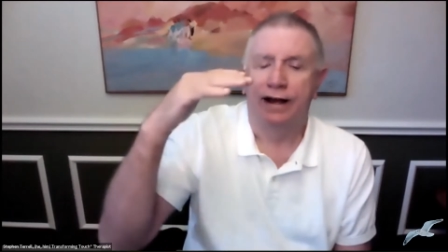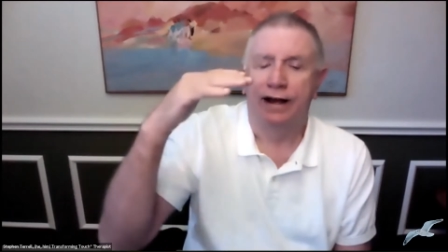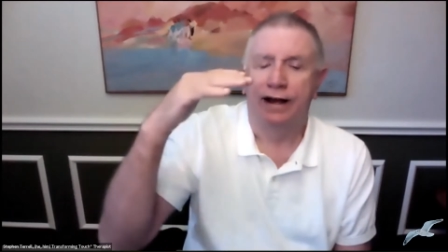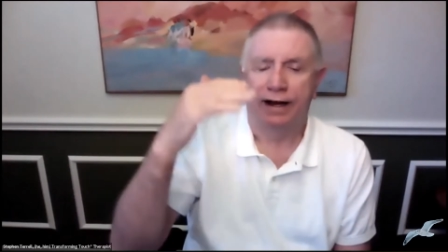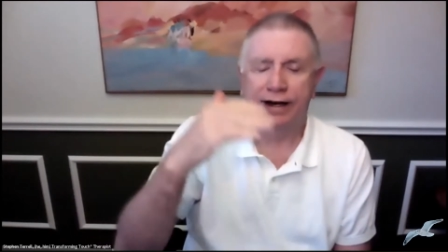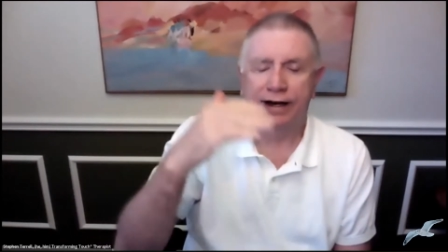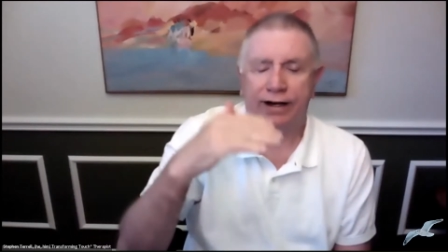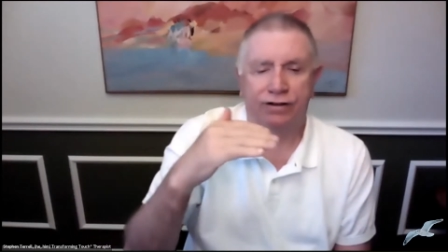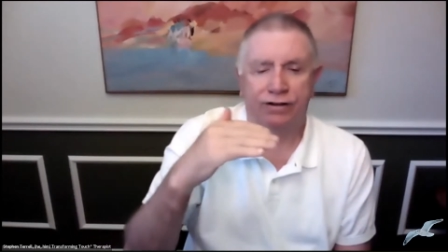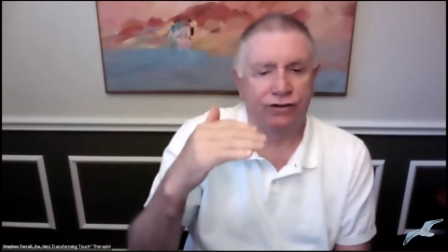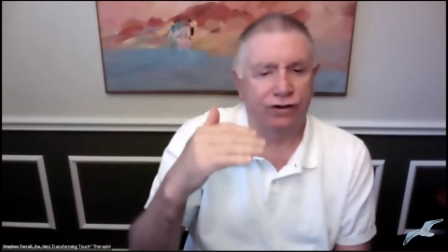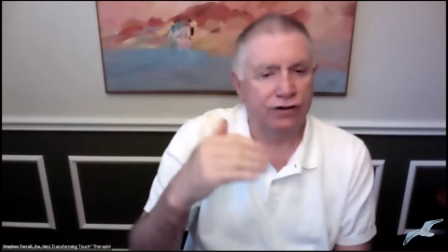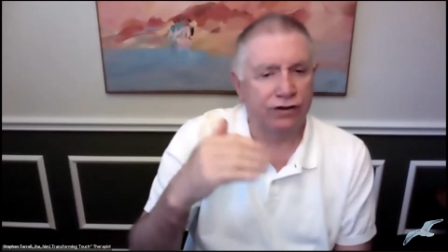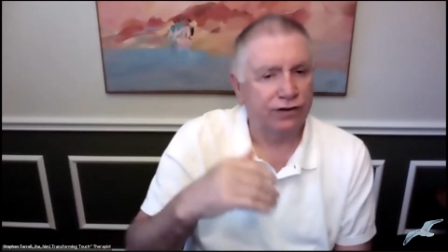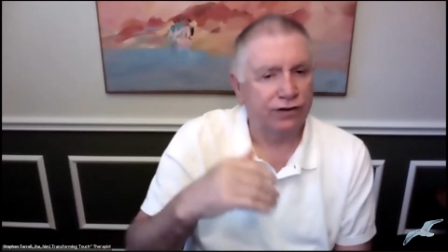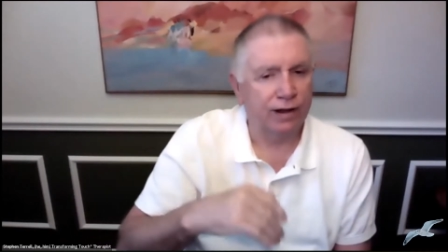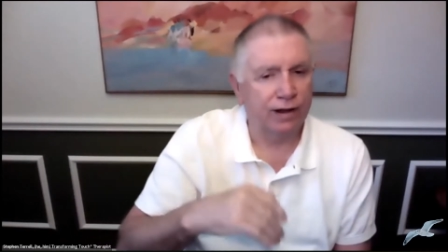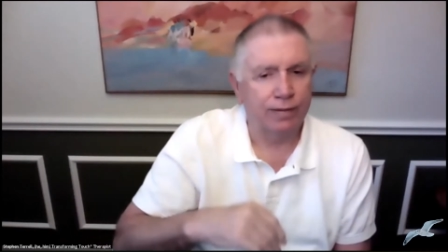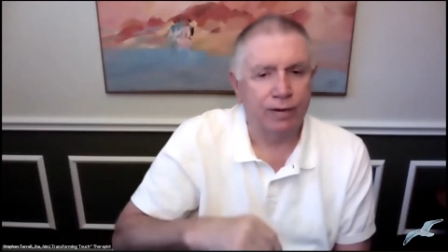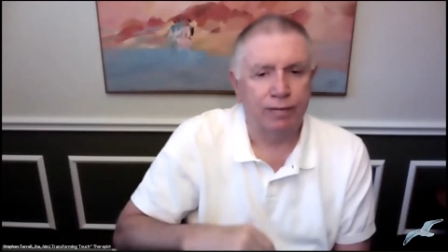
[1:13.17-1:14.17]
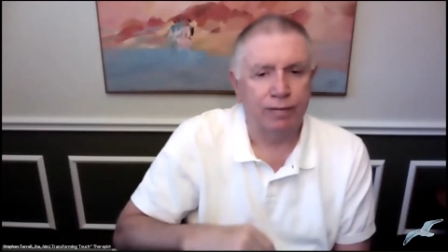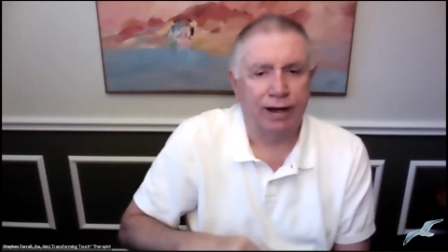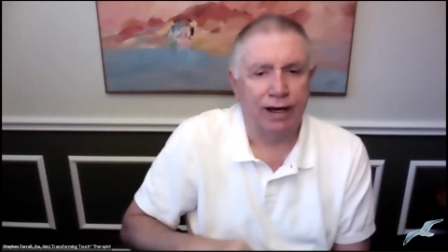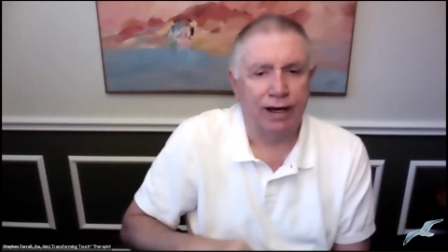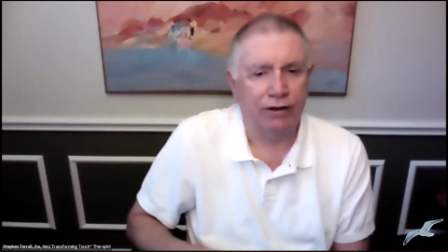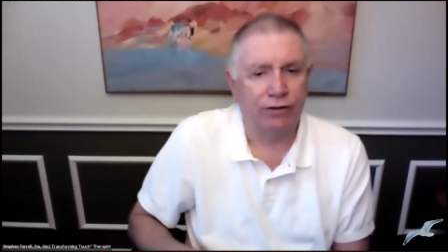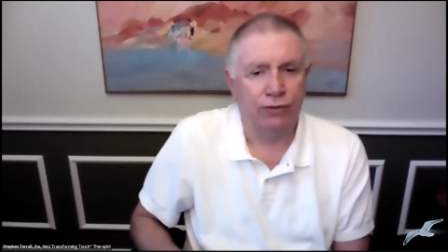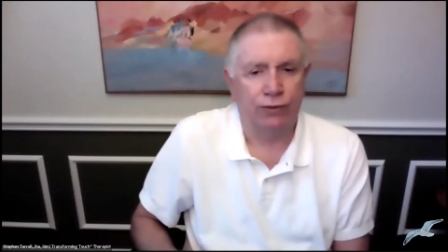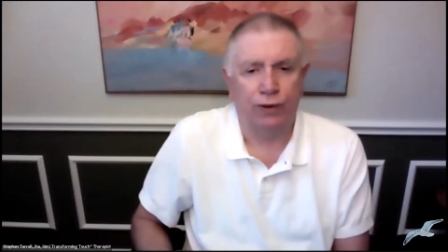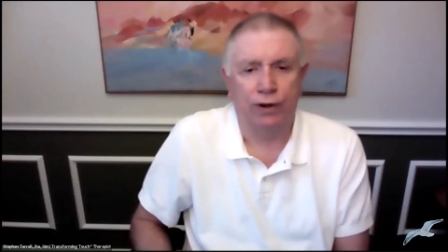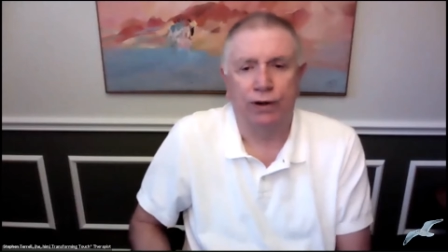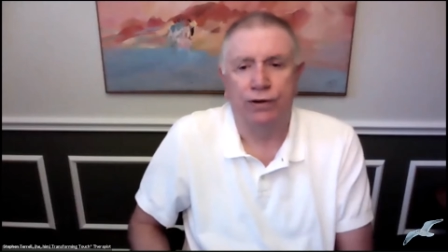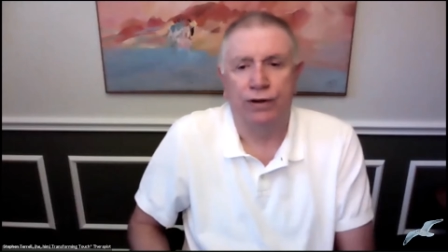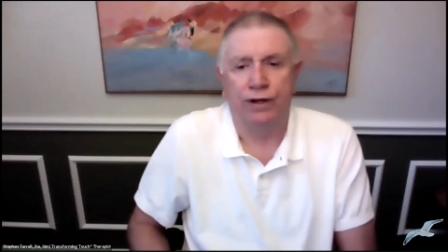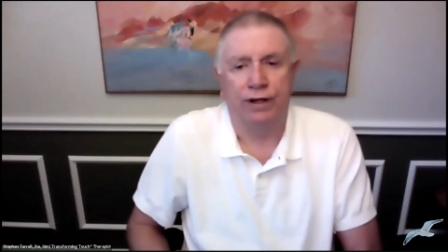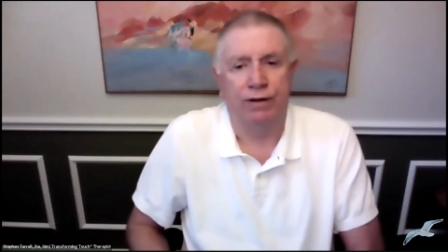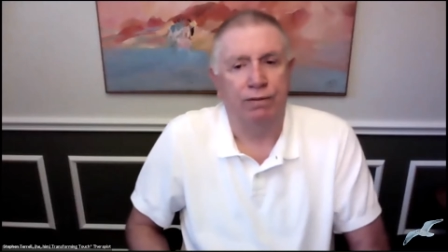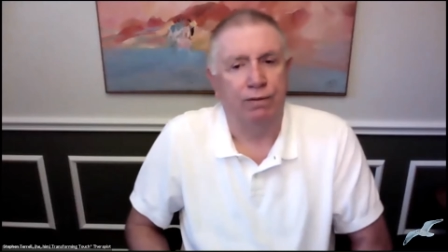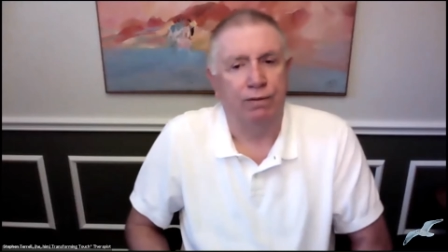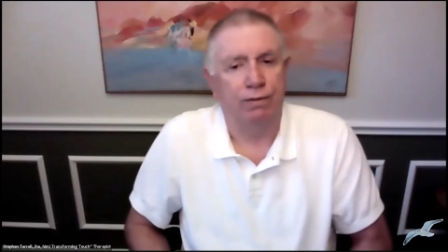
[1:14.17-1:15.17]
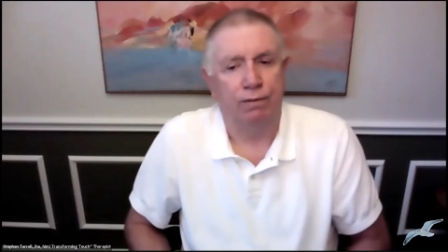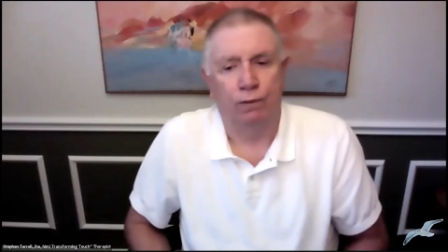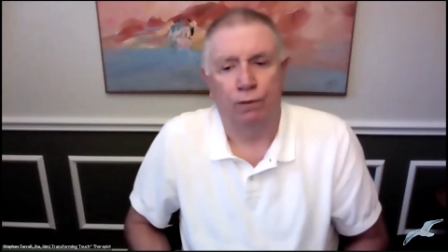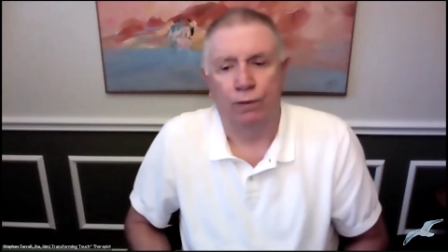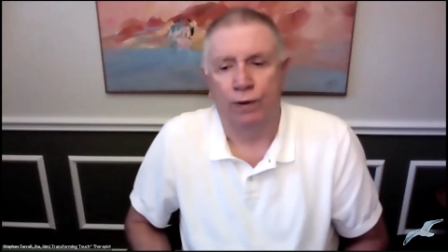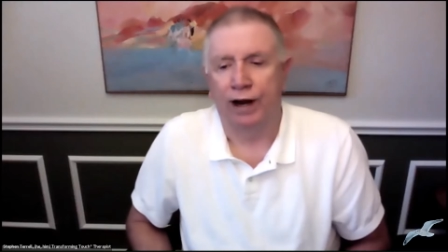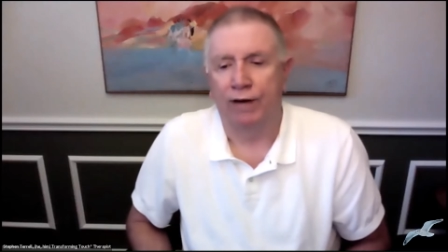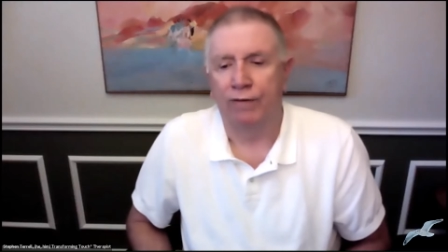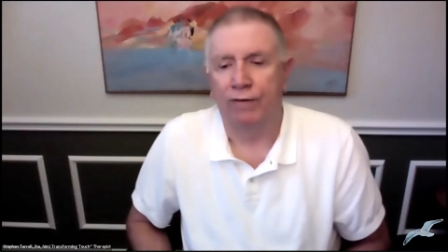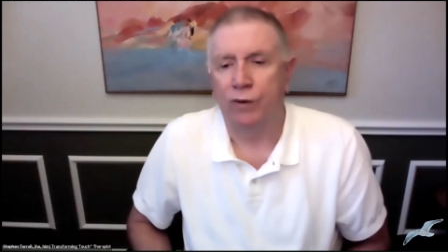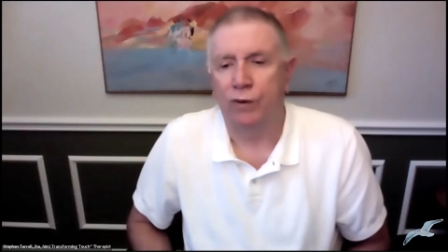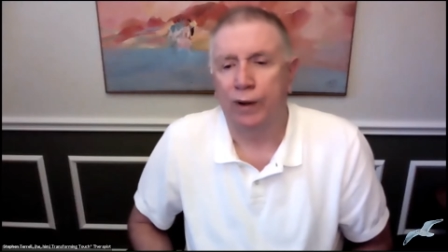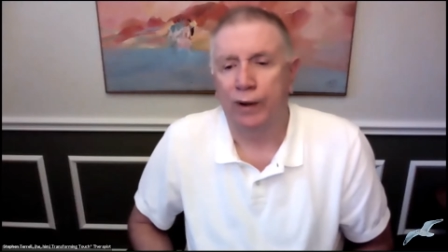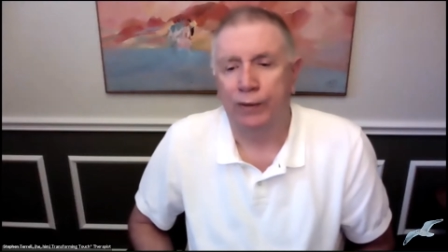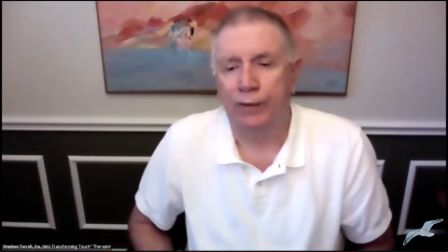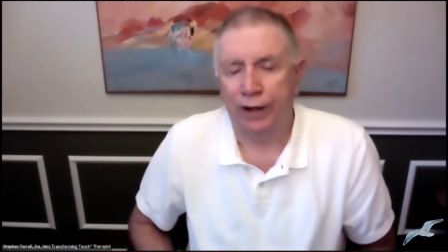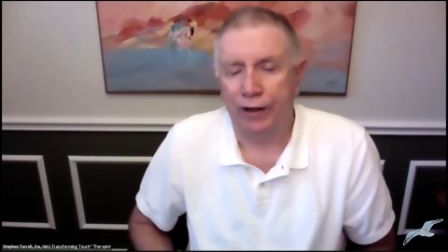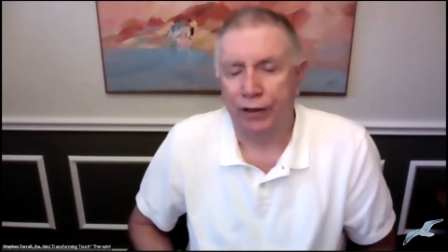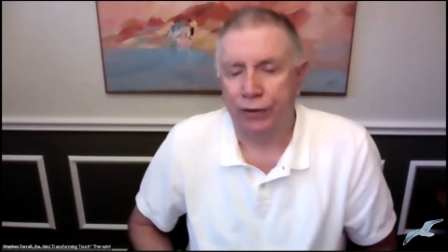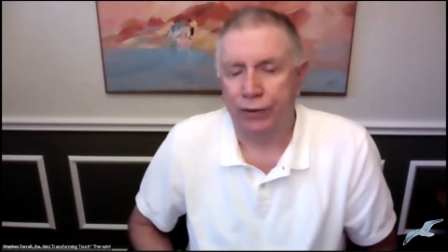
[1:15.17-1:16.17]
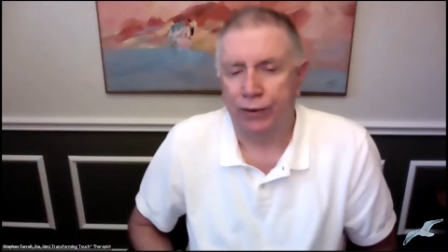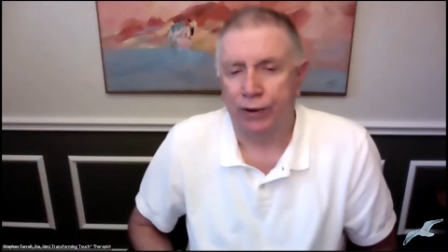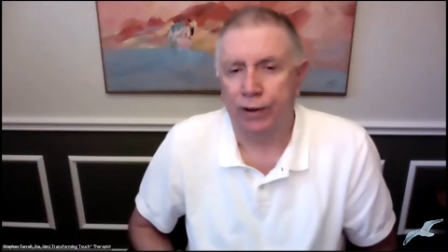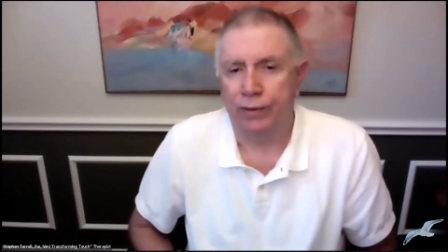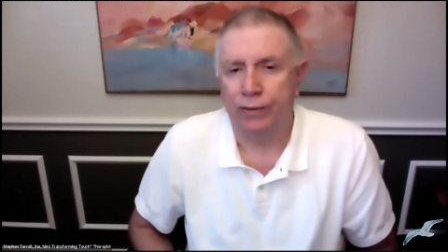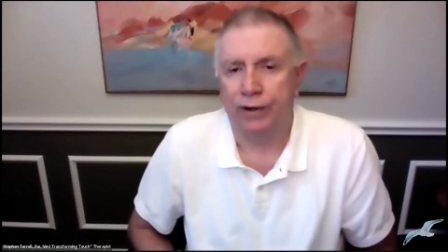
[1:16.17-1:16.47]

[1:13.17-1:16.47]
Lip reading: And it's just coming back through that whatever we went through,